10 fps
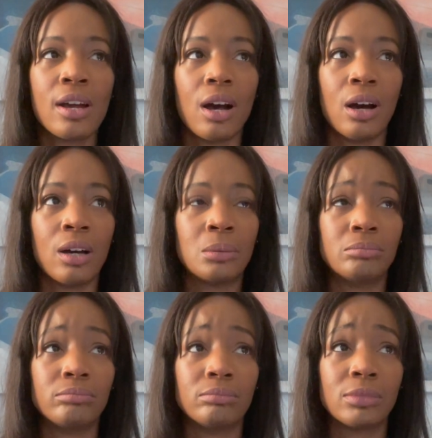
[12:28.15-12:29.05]

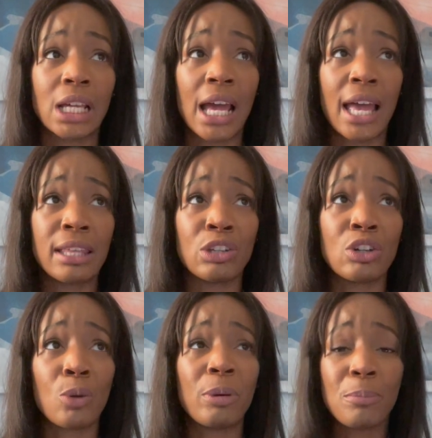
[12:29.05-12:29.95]
you
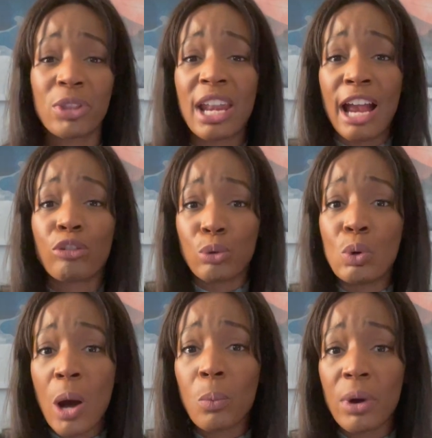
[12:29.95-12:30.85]
know, people that I
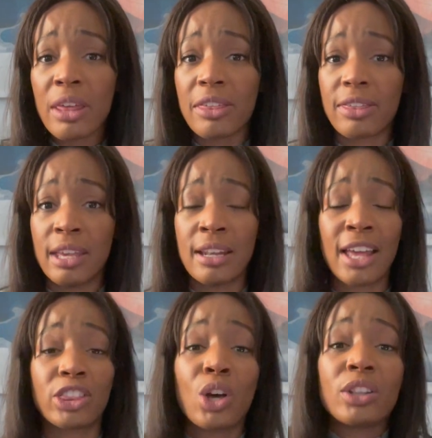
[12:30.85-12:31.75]
grew up with, and
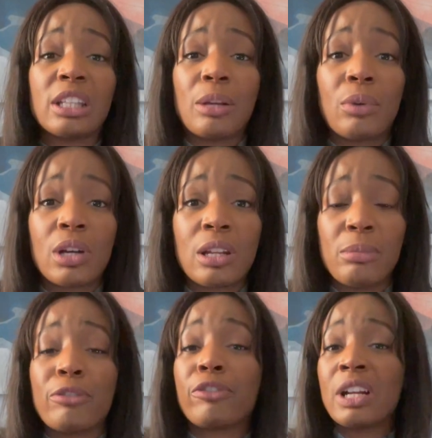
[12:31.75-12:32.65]
I thought that they were going to
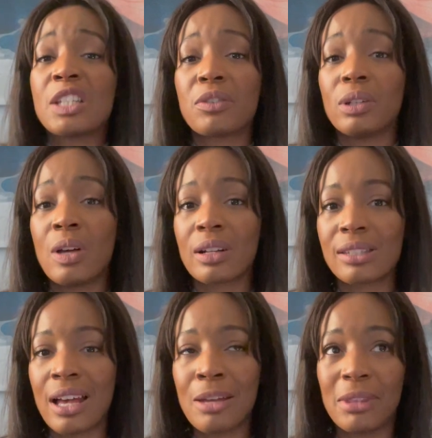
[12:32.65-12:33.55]
be friends for a long
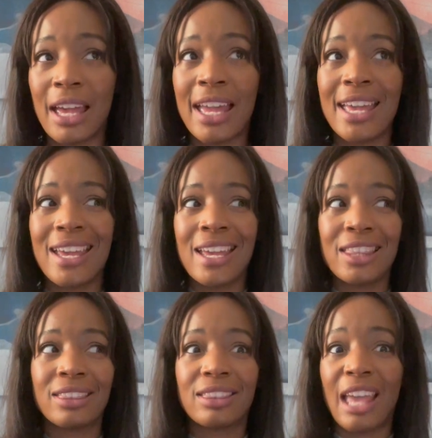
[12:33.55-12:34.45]
time, that
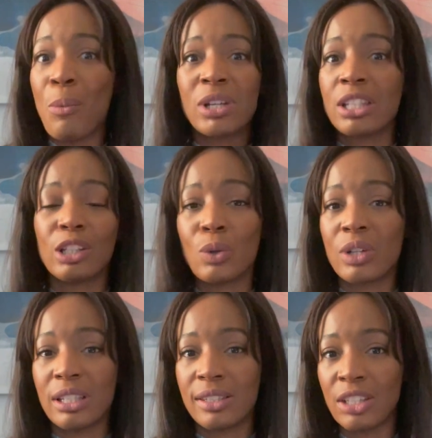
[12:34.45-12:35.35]
wasn't the
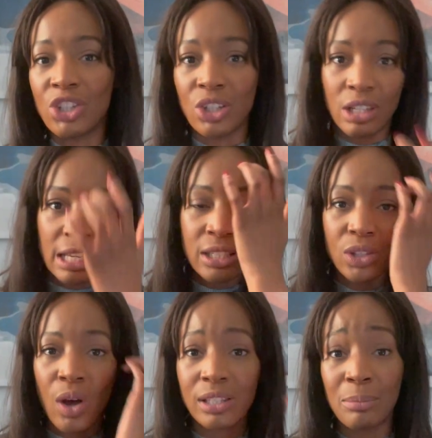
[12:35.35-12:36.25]
Lord's decision. He
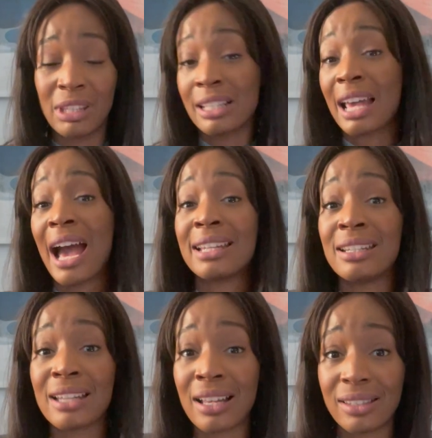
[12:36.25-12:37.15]
saw some things that I
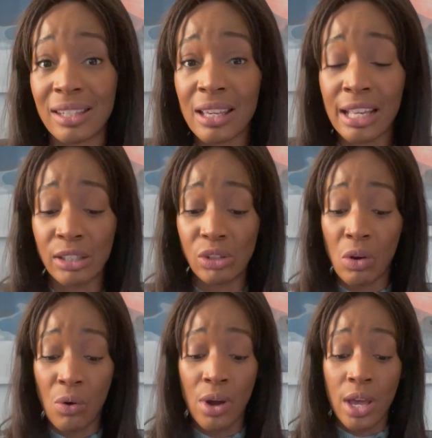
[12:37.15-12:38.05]
did not see. And
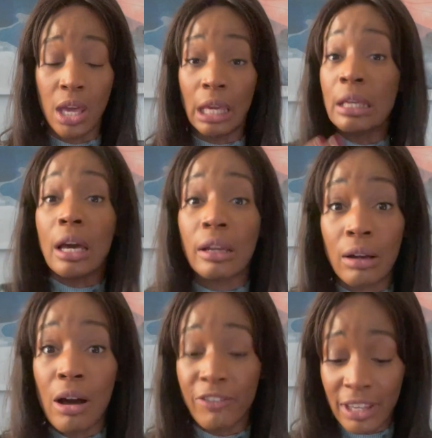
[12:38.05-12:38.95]
so he cut it
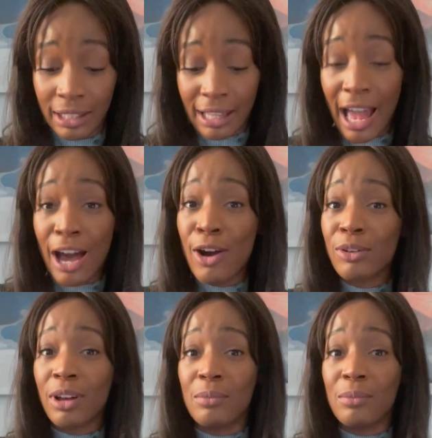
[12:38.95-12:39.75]
off. He allowed